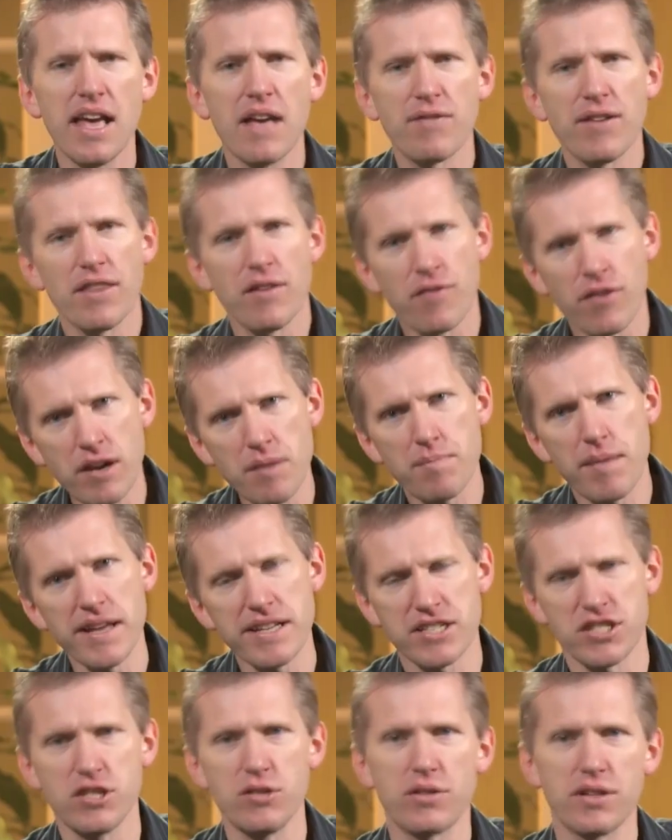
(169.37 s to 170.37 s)
In fact, the very
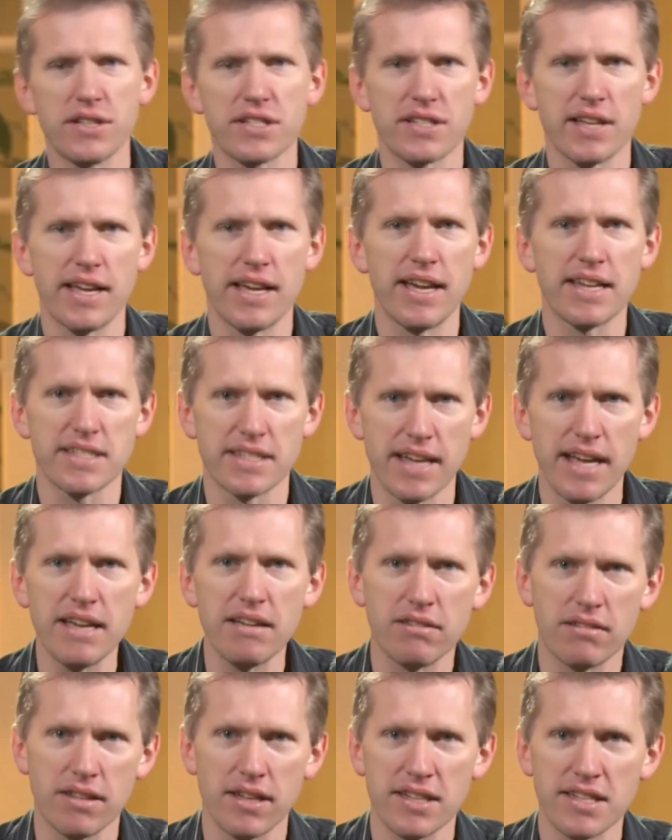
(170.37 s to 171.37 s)
best you can say as an
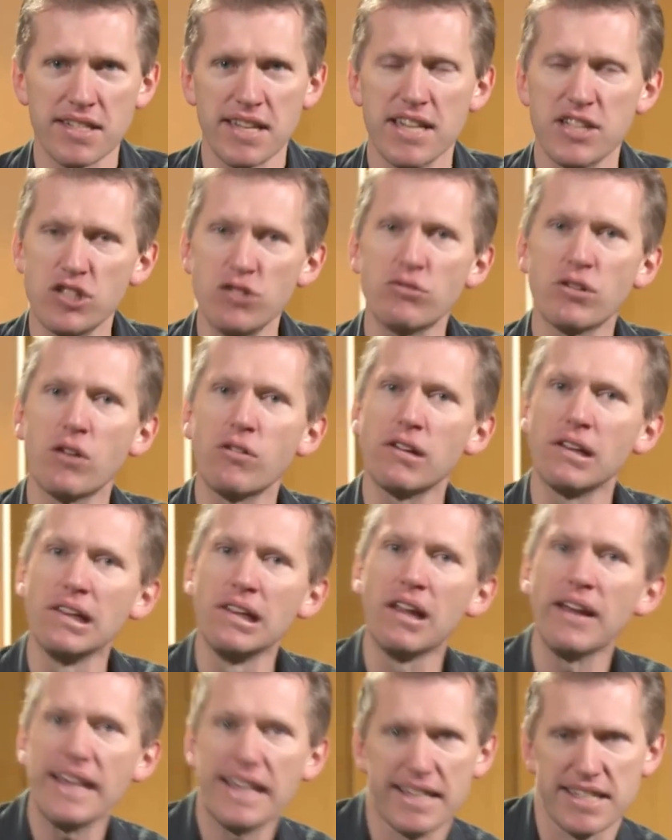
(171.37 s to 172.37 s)
atheist is you don't
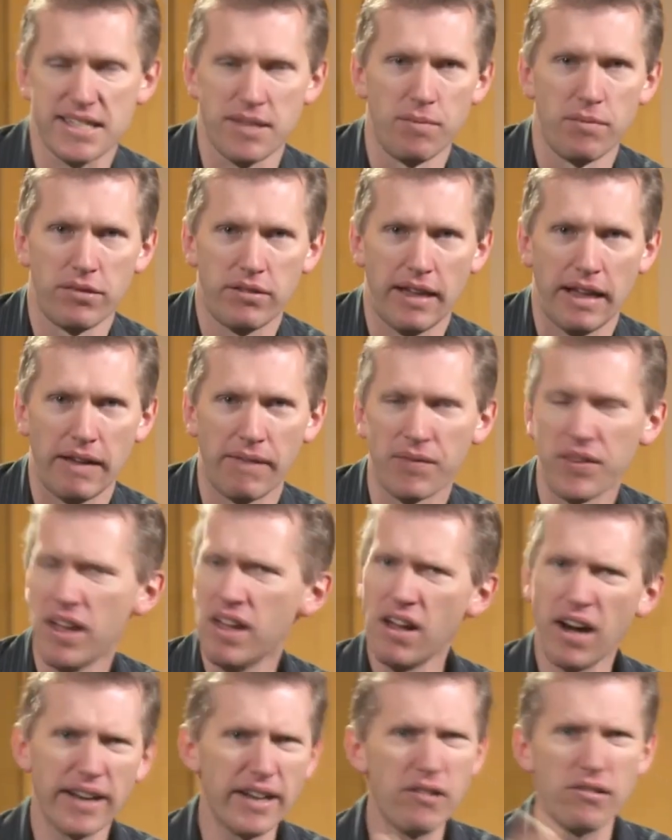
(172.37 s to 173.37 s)
like something.
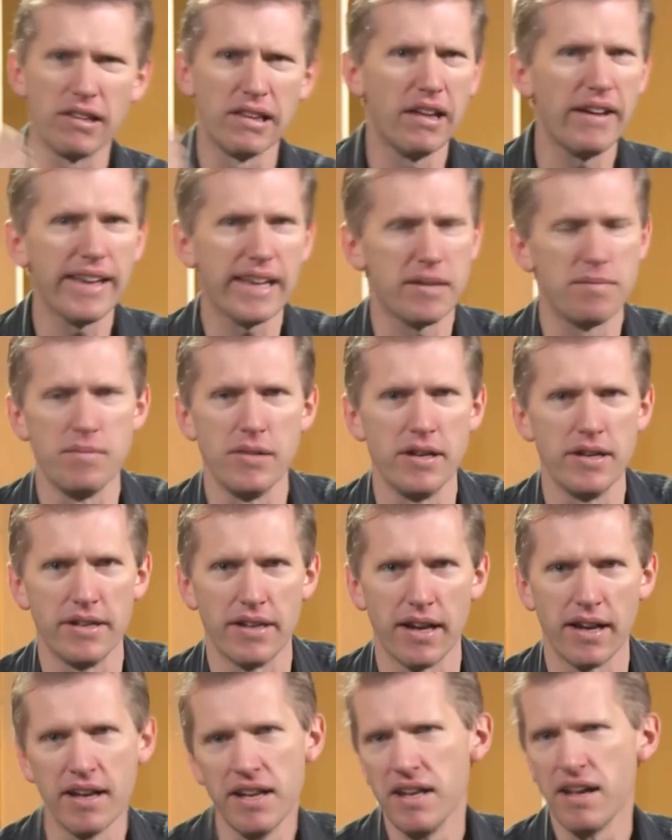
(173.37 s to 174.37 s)
I don't like
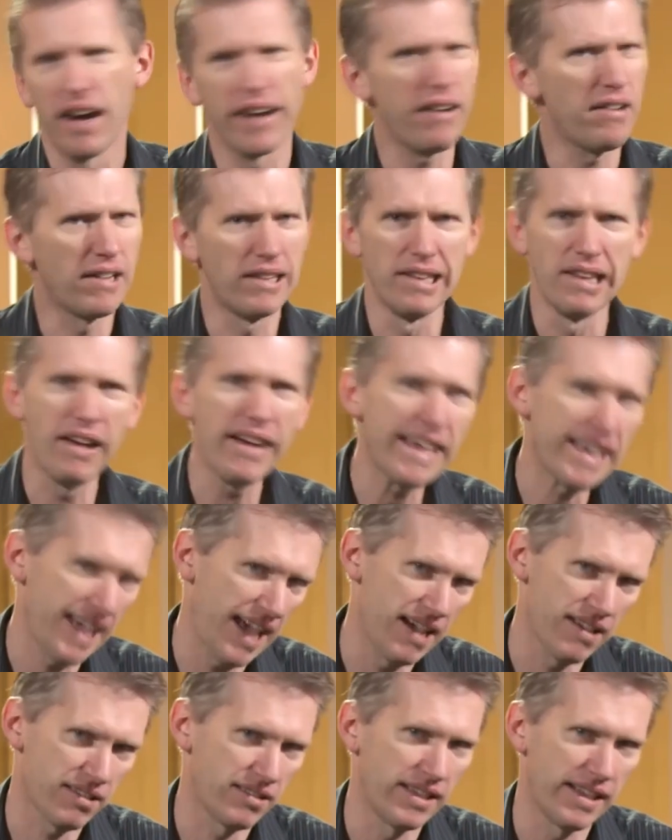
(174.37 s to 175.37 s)
murder. I don't like
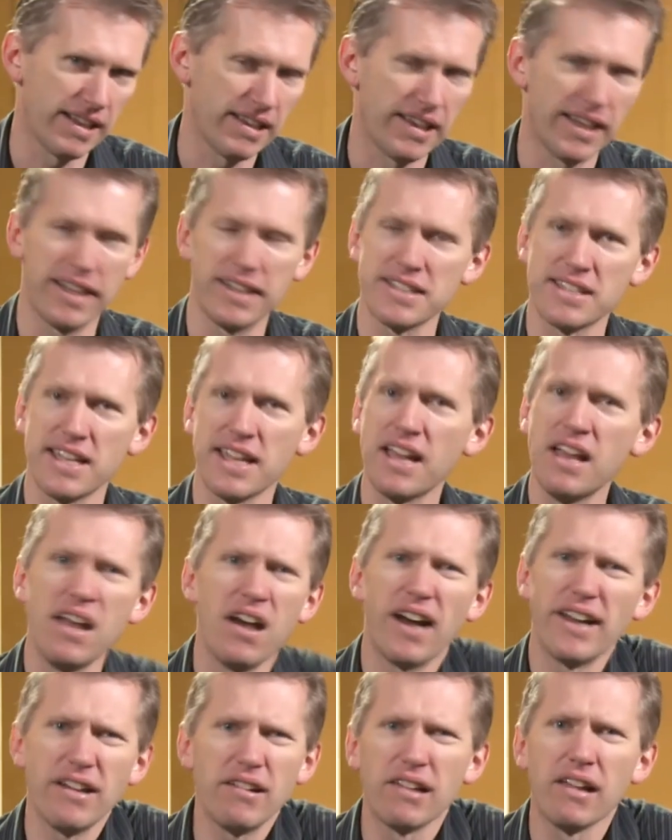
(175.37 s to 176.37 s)
ethnic cleansing.
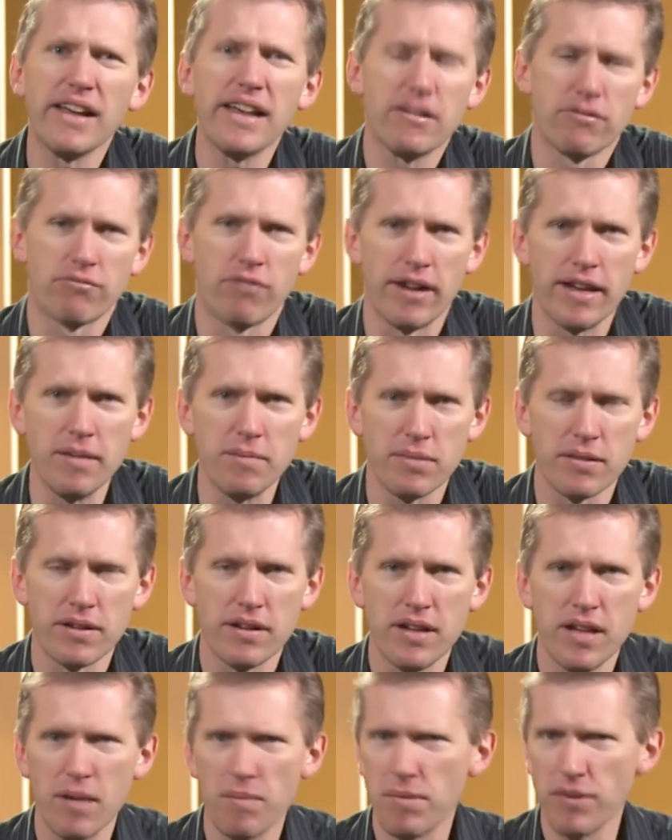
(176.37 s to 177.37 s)
I don't like rape.
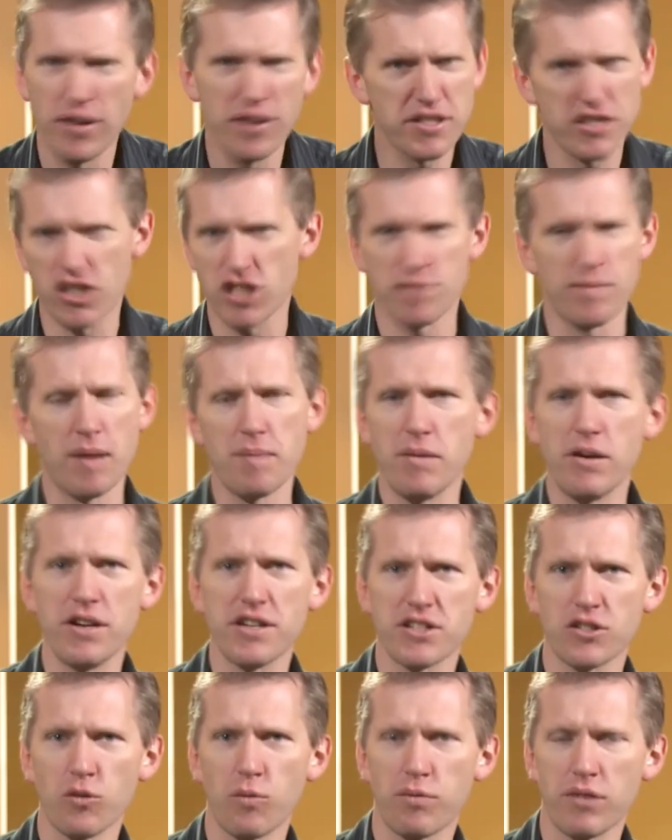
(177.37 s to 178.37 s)
But those are just my
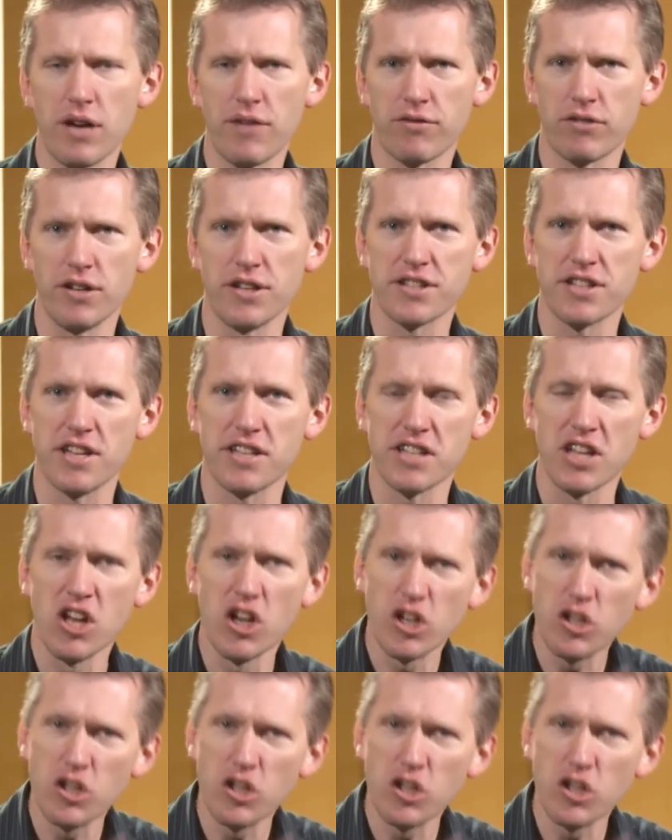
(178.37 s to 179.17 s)
personal preferences.